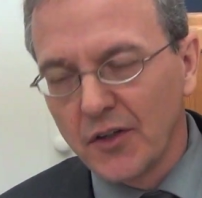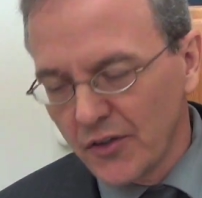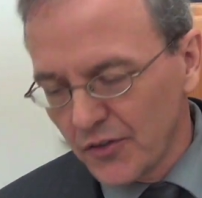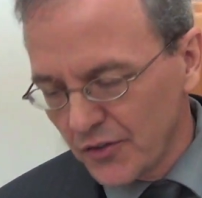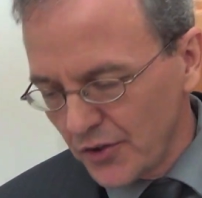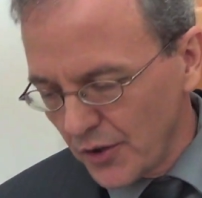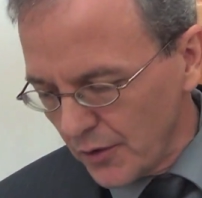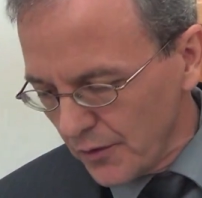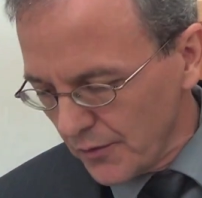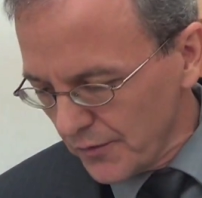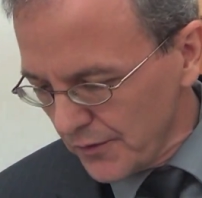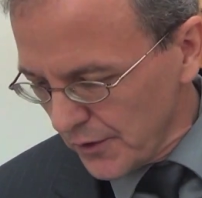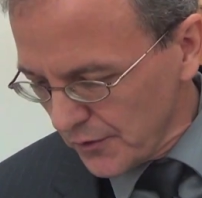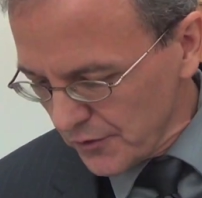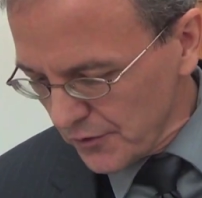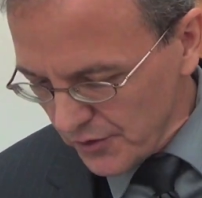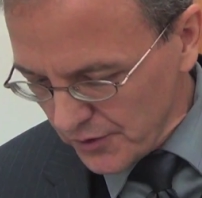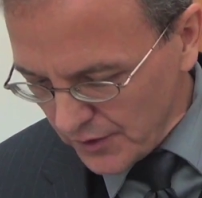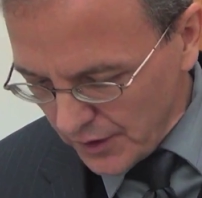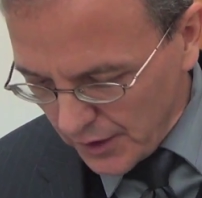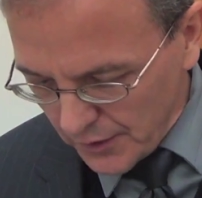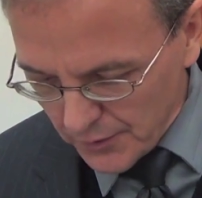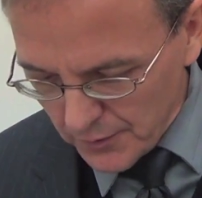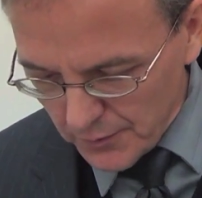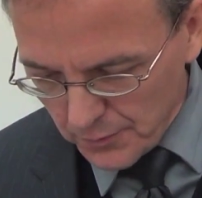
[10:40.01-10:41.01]
So there's
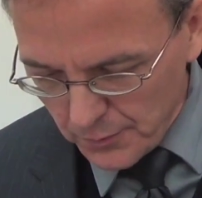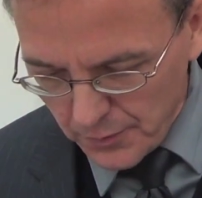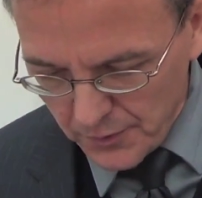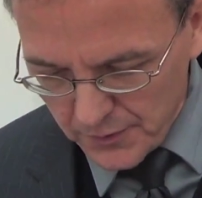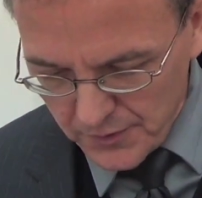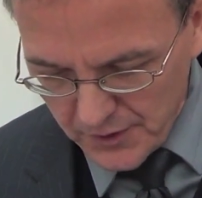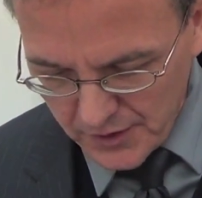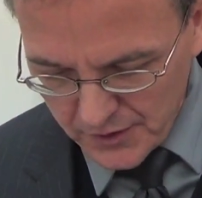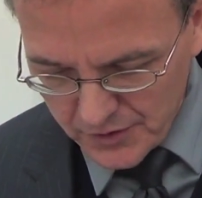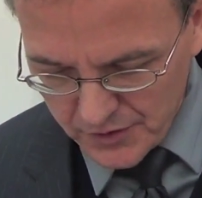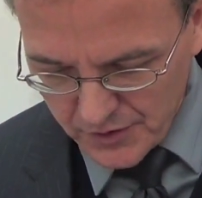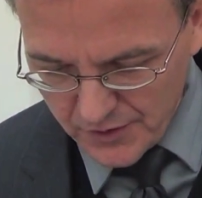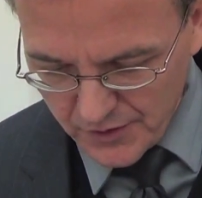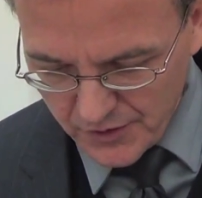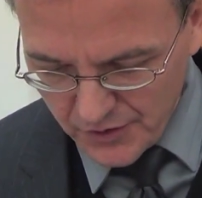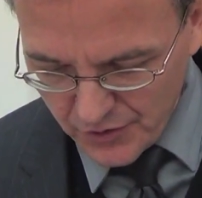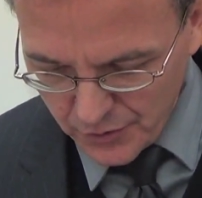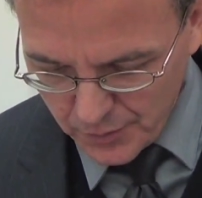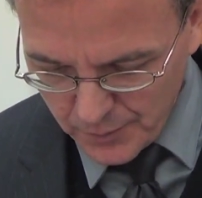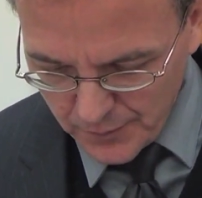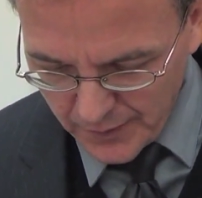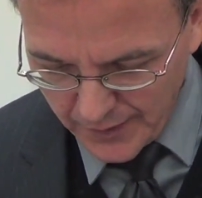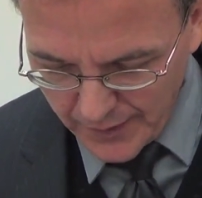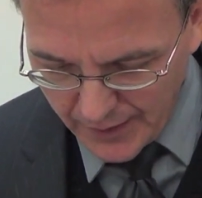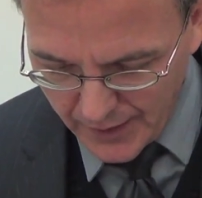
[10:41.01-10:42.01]
another prediction that
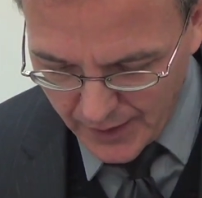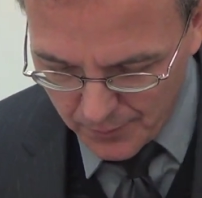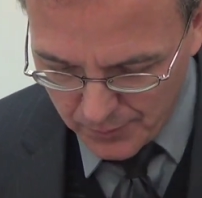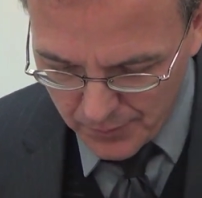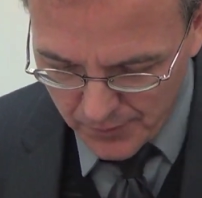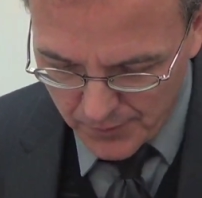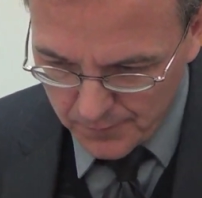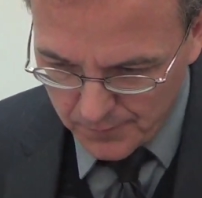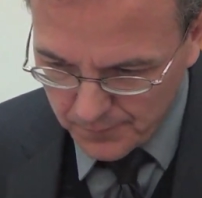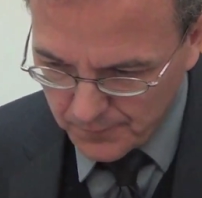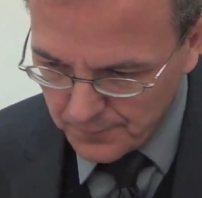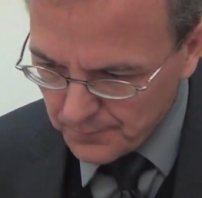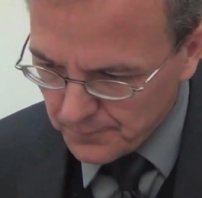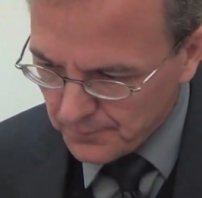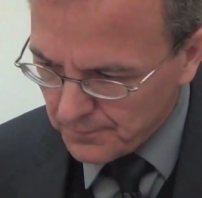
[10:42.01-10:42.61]
this may happen.